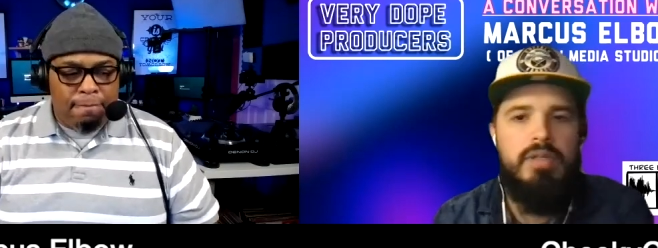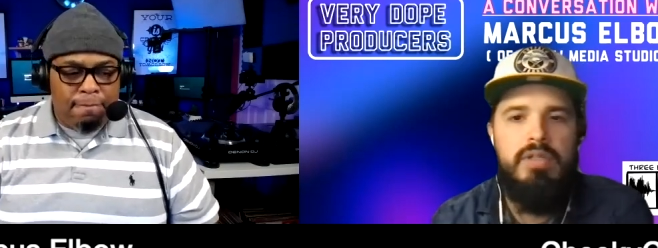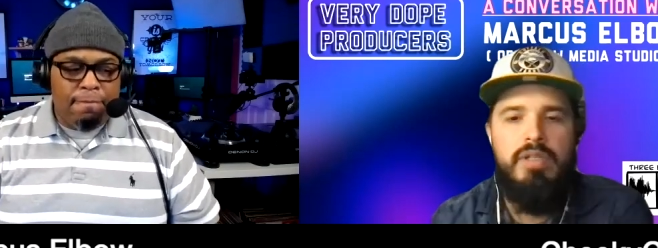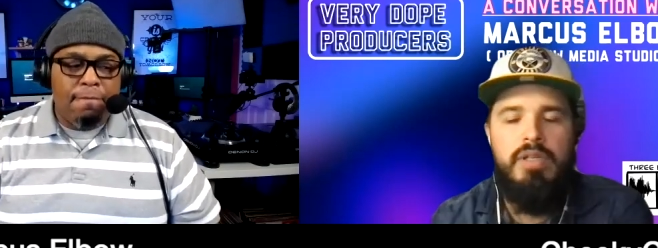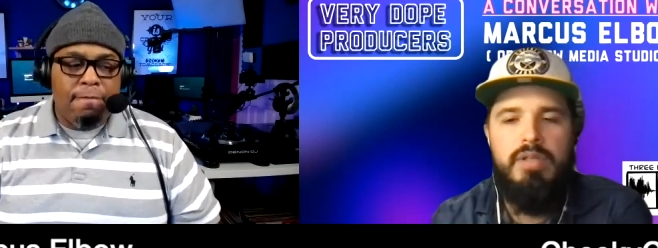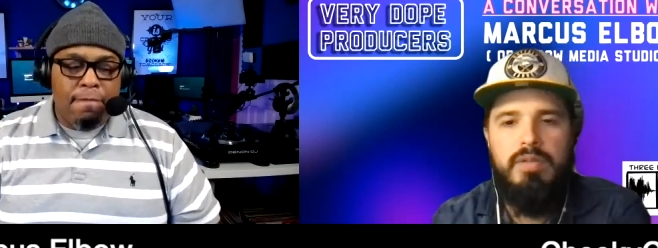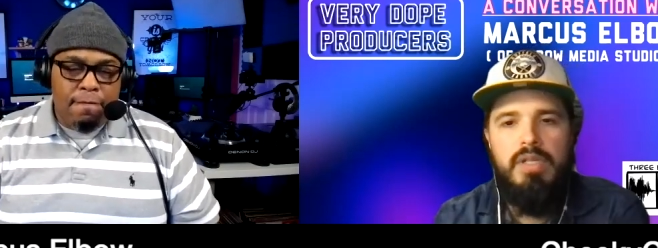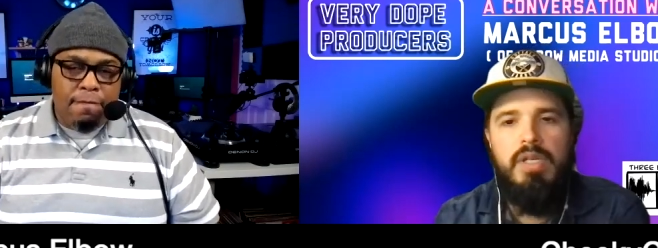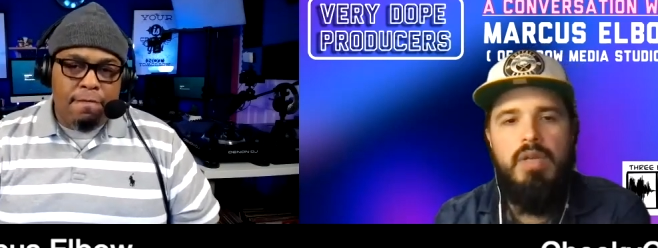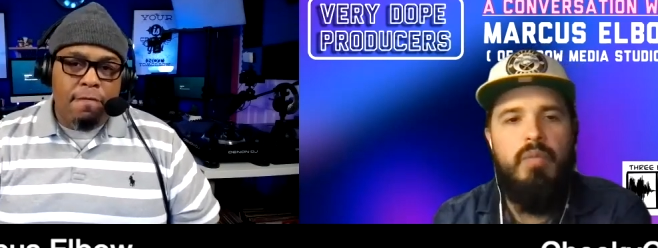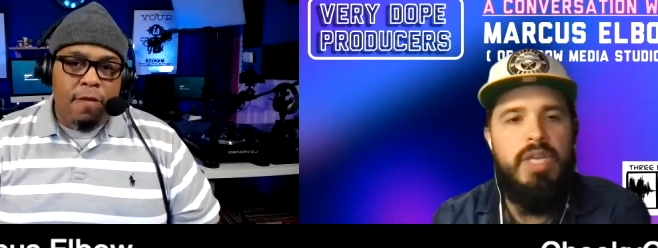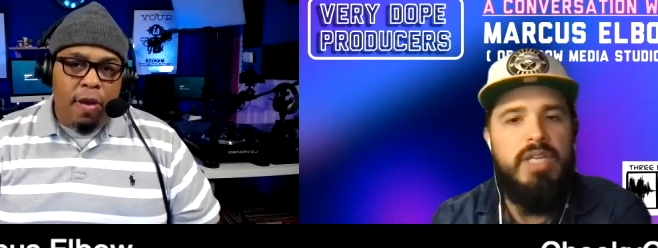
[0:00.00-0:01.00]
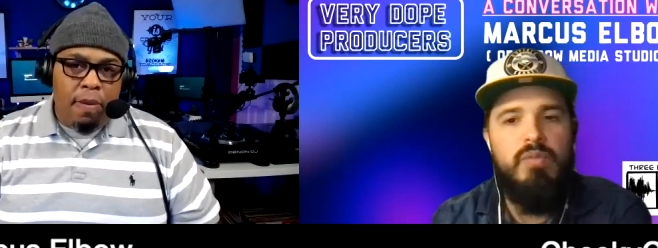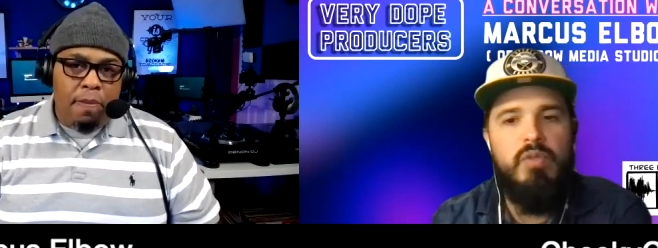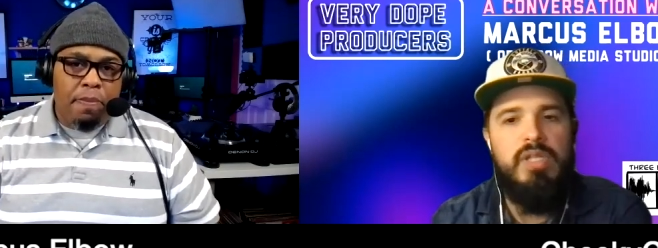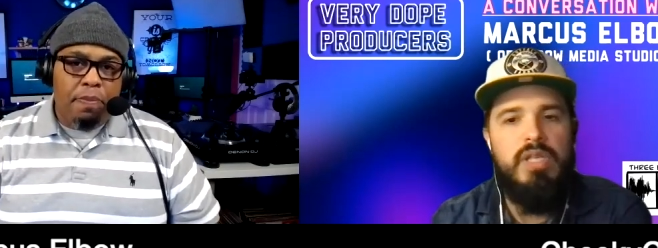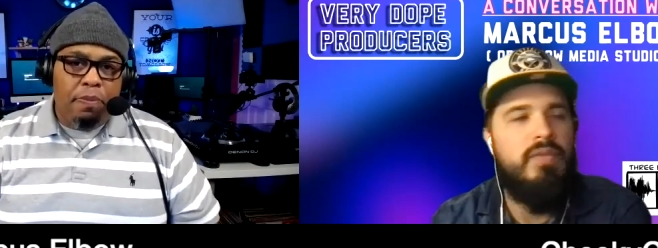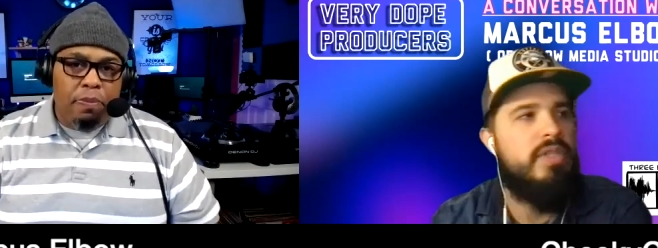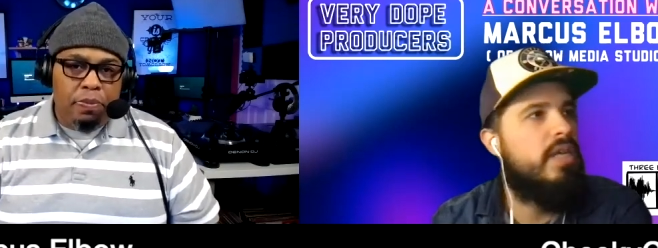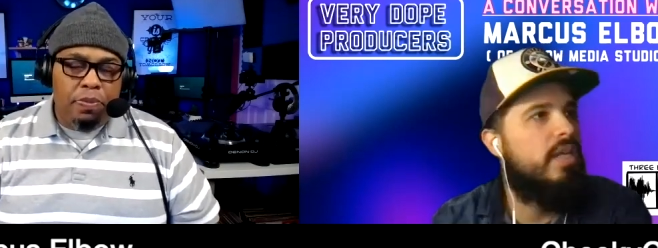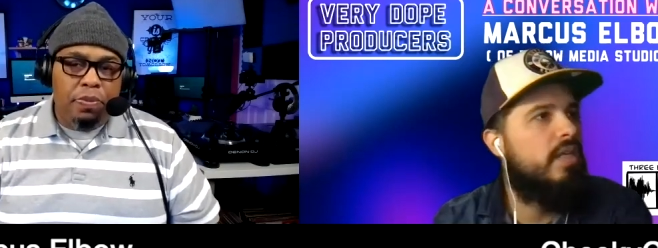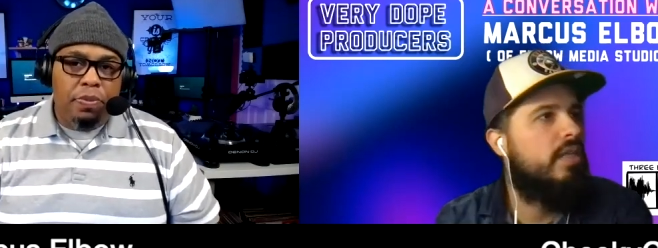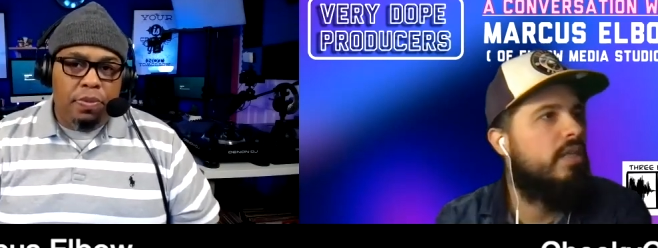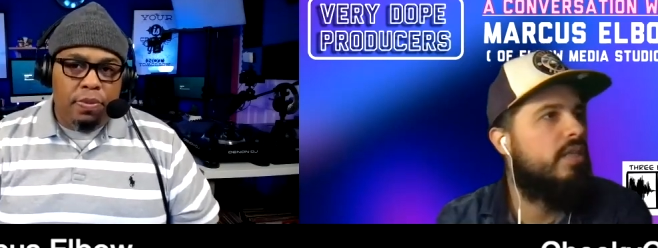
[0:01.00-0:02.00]
Speaker 1: You know, making yeah. music every day
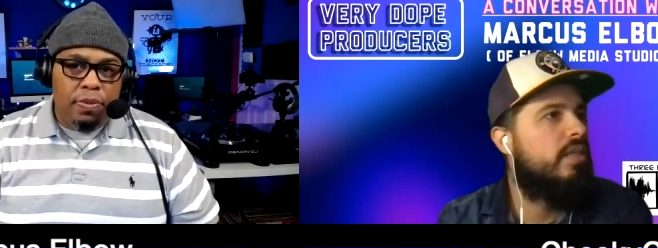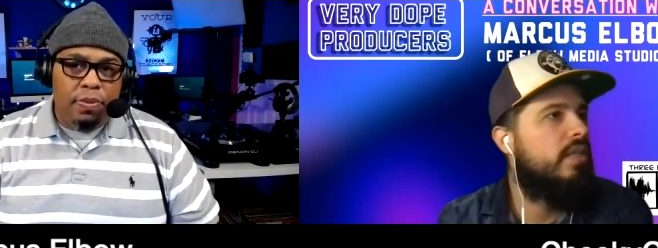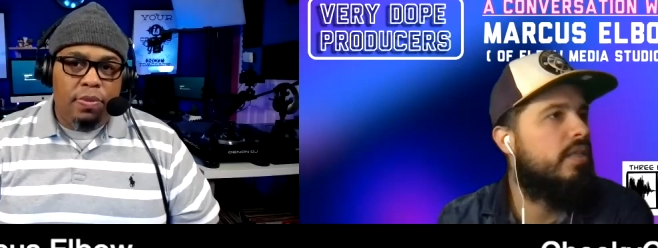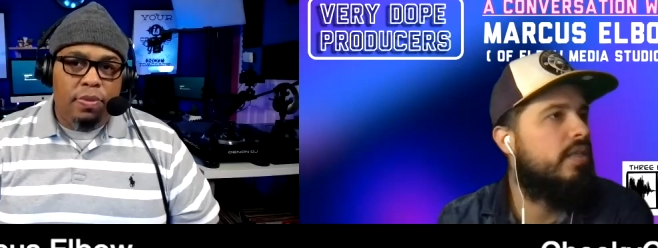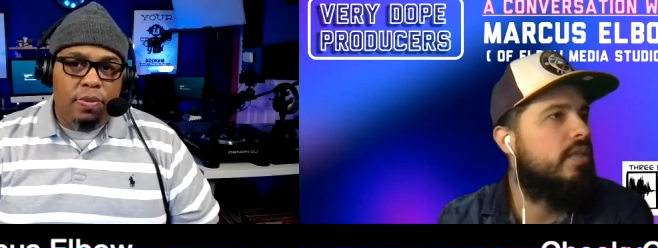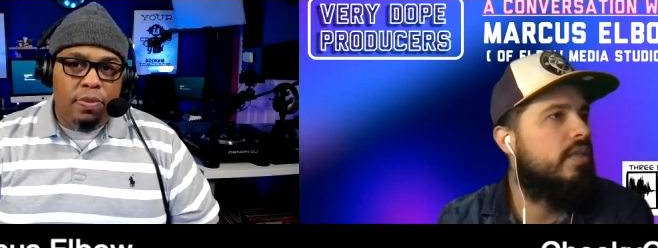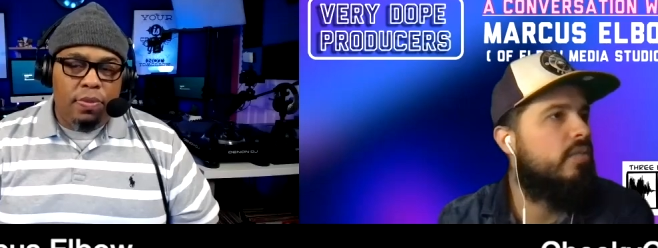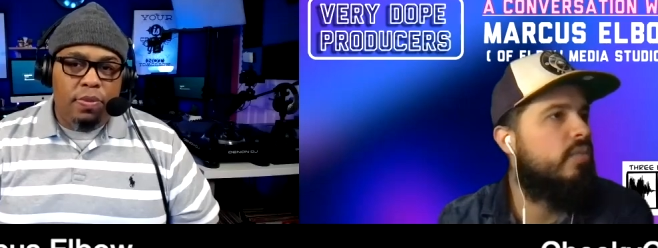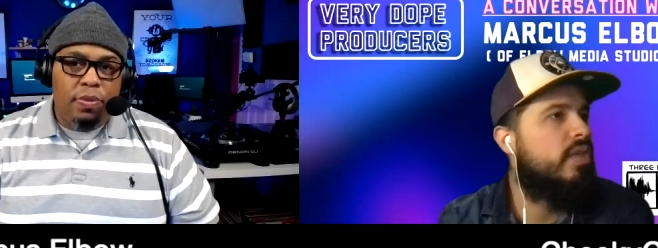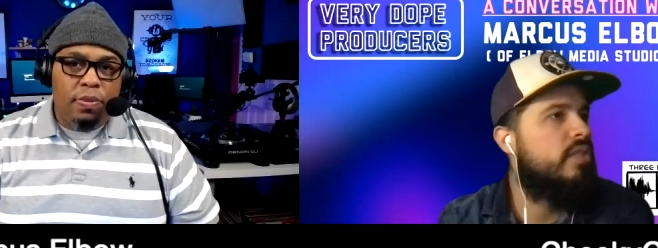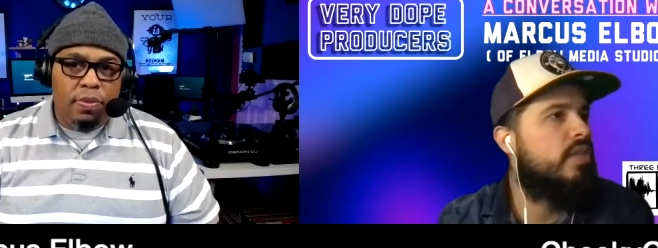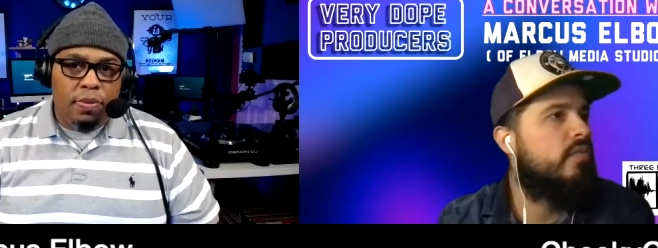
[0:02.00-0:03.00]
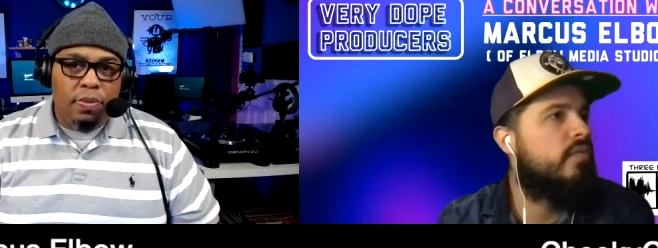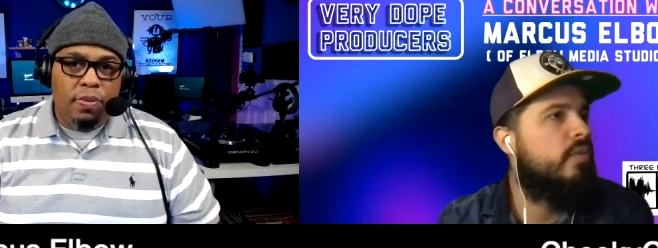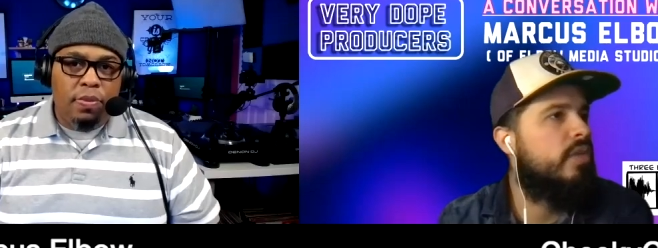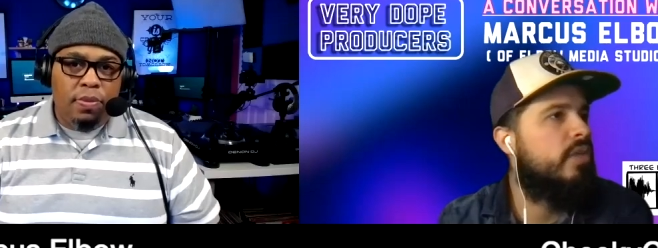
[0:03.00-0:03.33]
and, and, and getting good paycheck from it.